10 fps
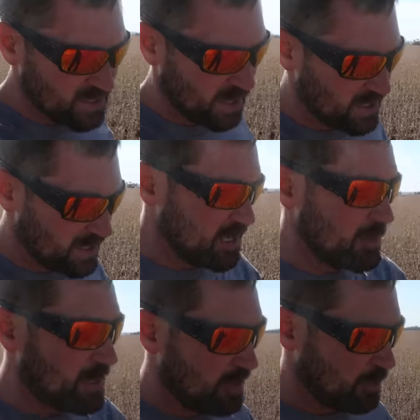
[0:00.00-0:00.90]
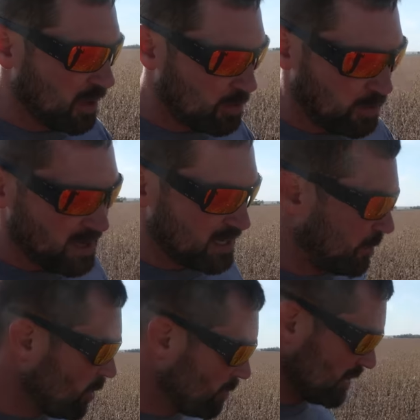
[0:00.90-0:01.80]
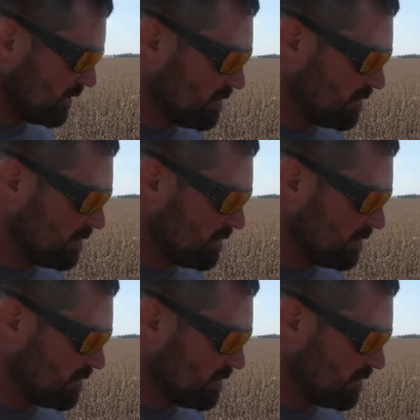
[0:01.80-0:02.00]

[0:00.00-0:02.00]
It's hard to get them in there without breaking them open.